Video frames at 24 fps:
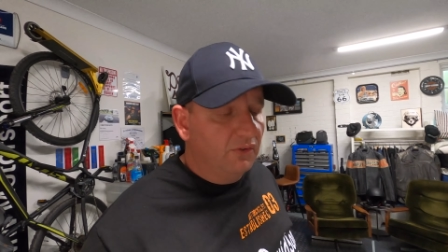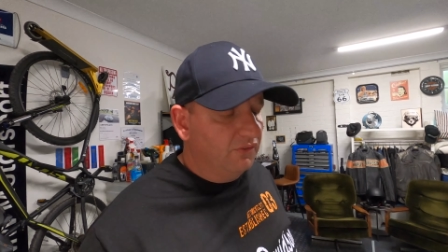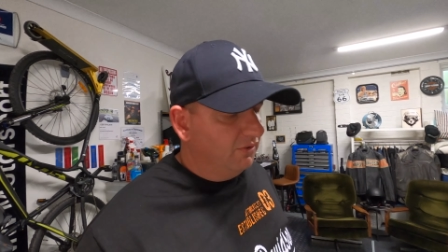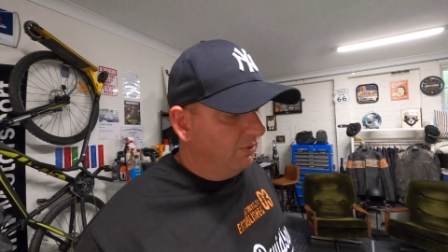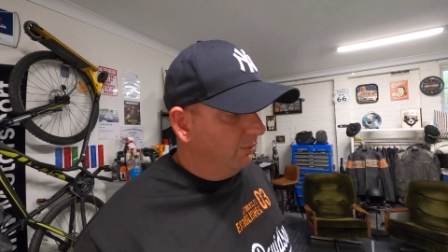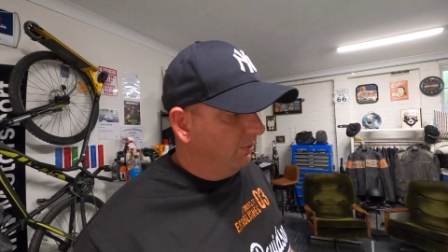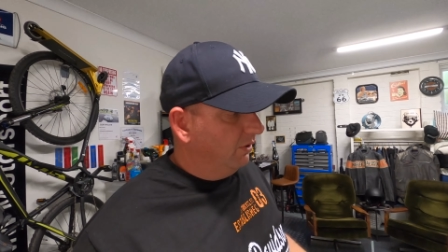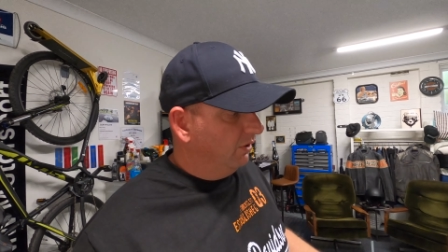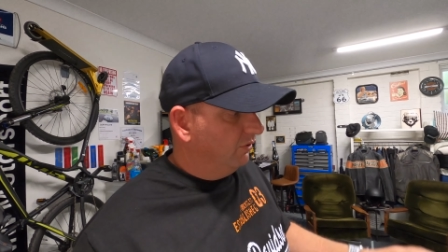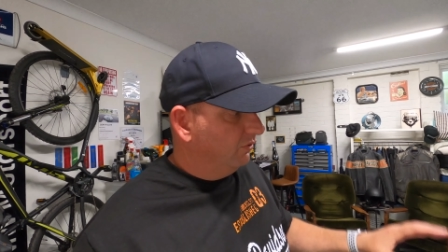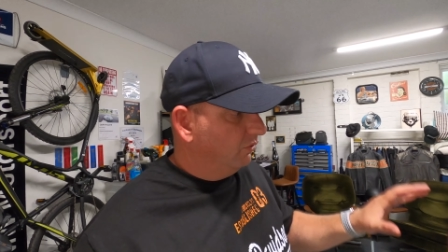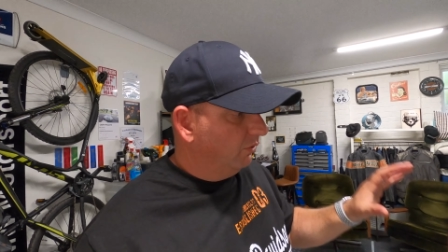
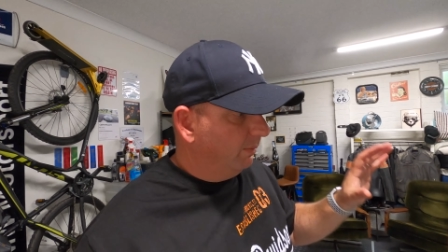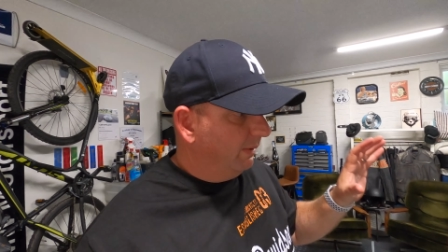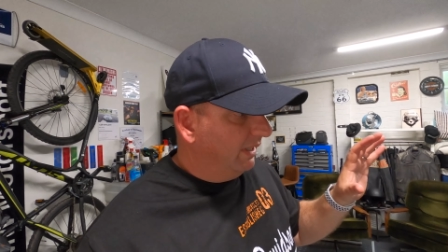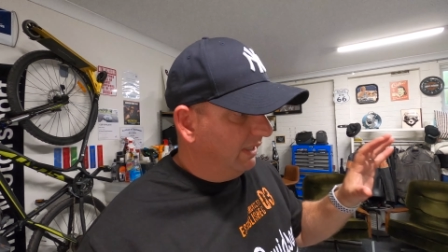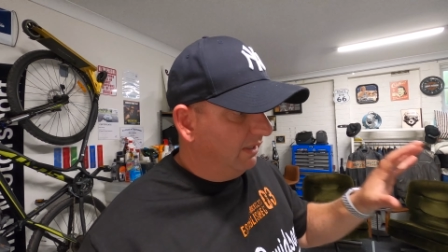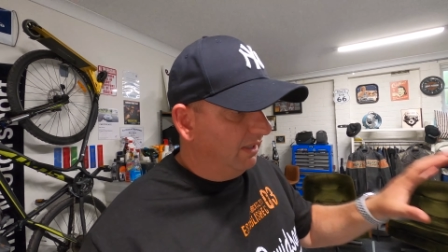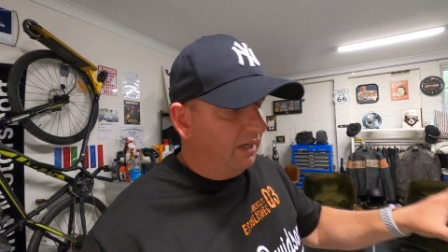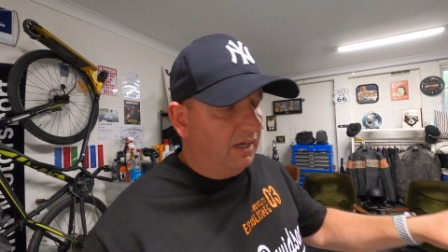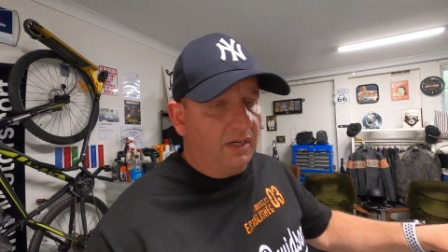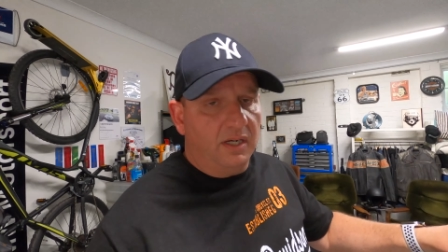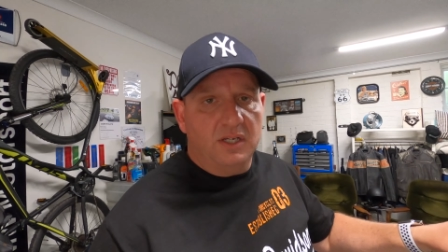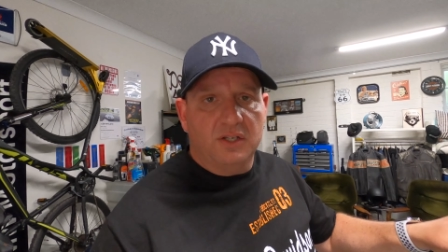So we're gonna talk
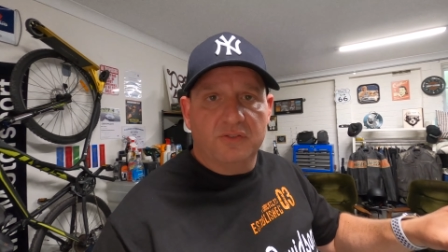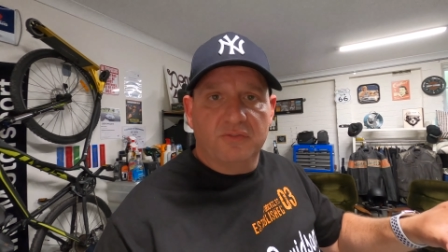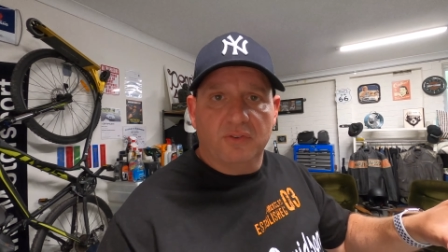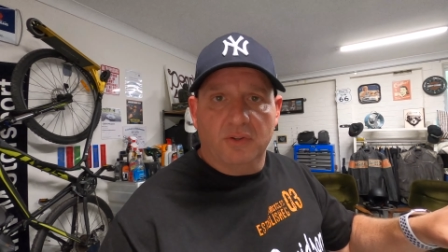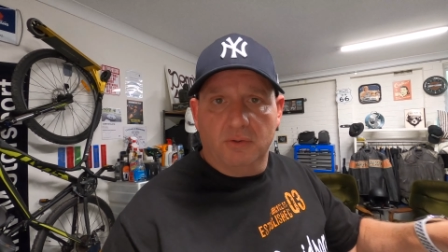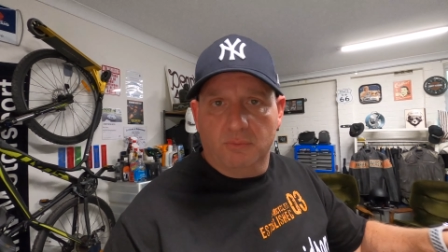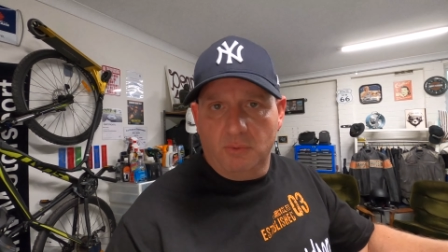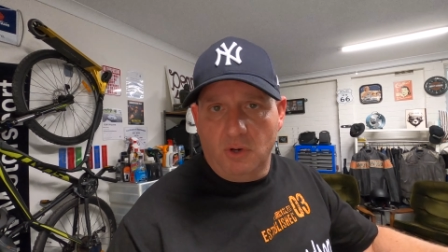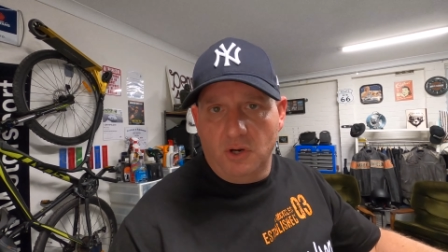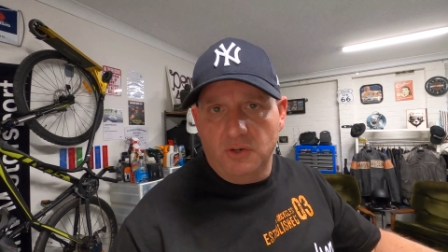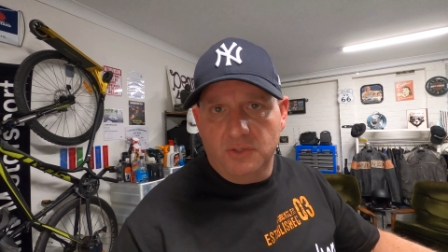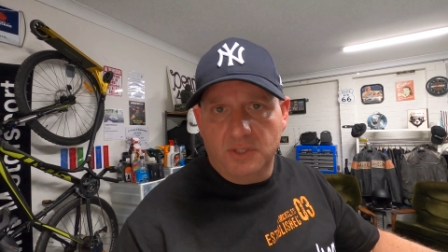about luggage for
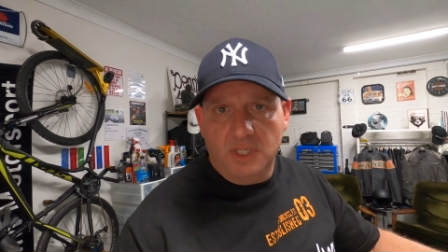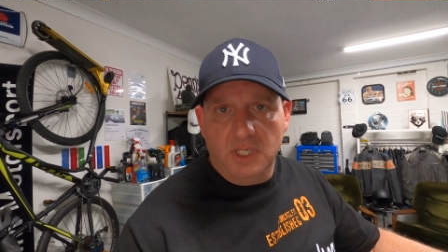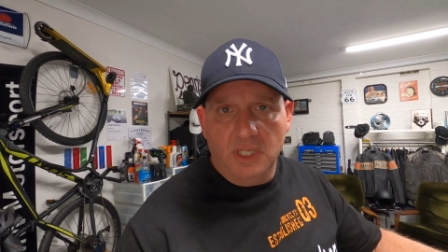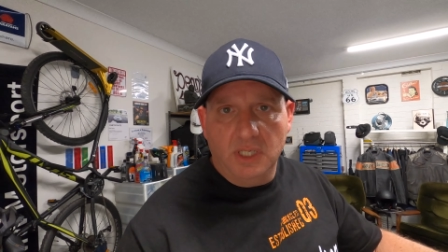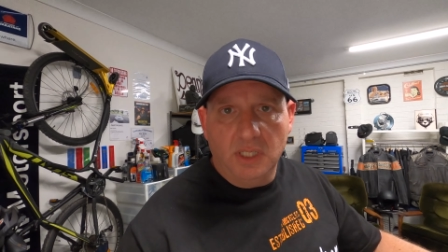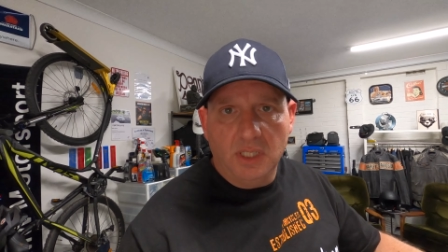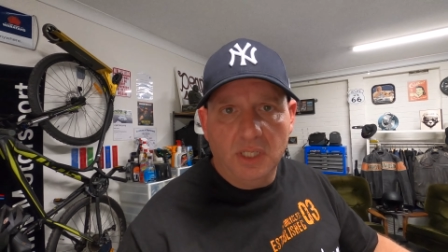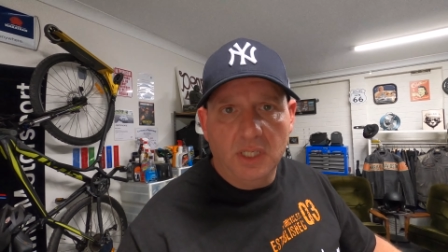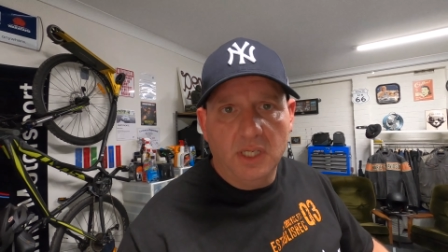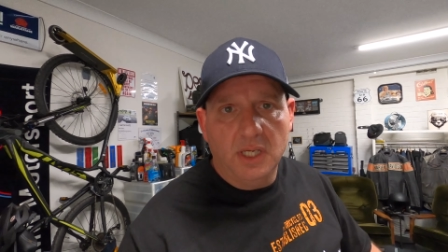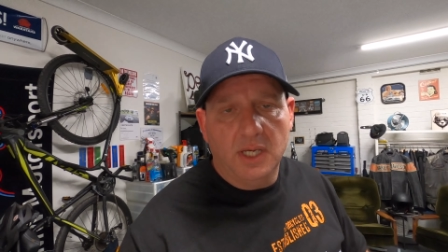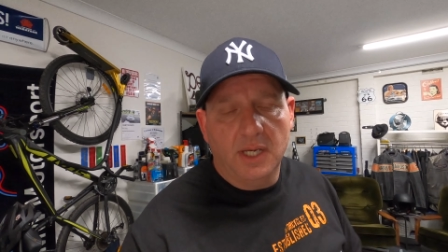the Road
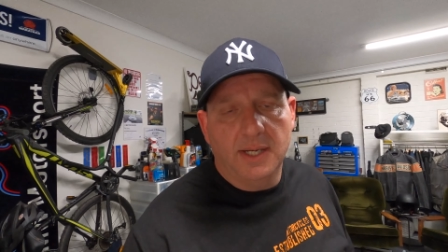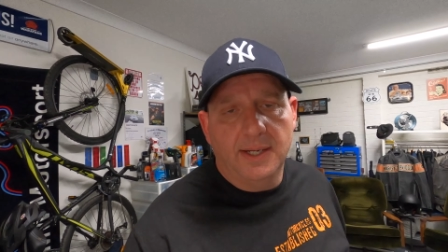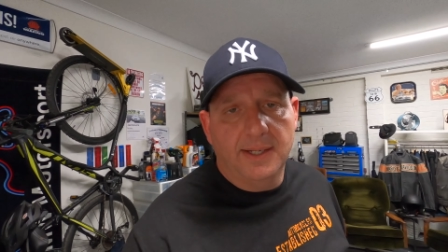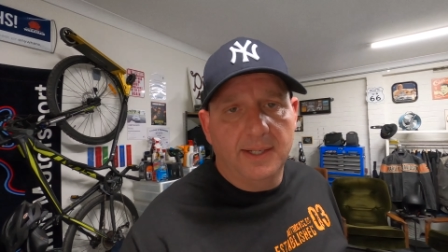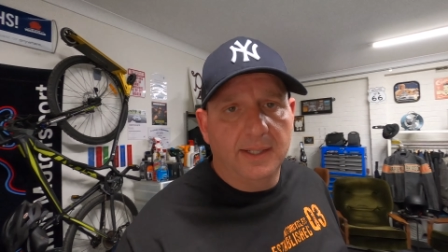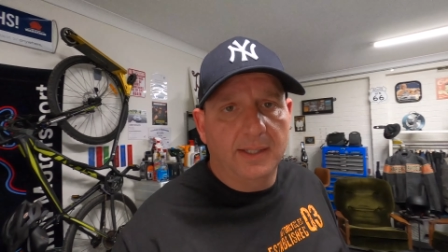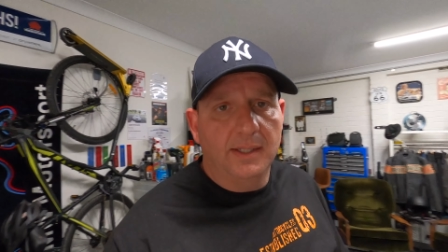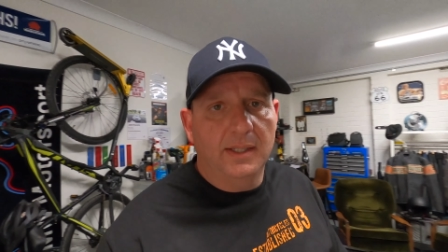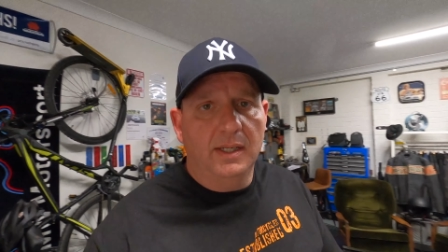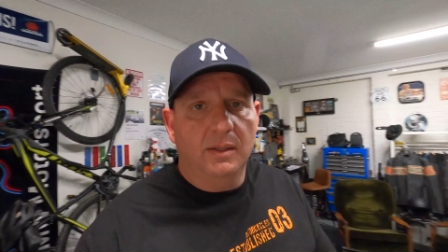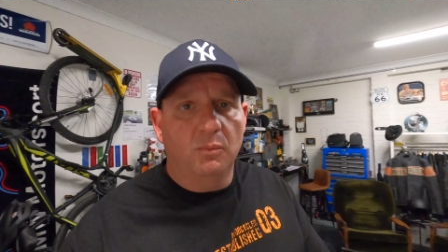King uh,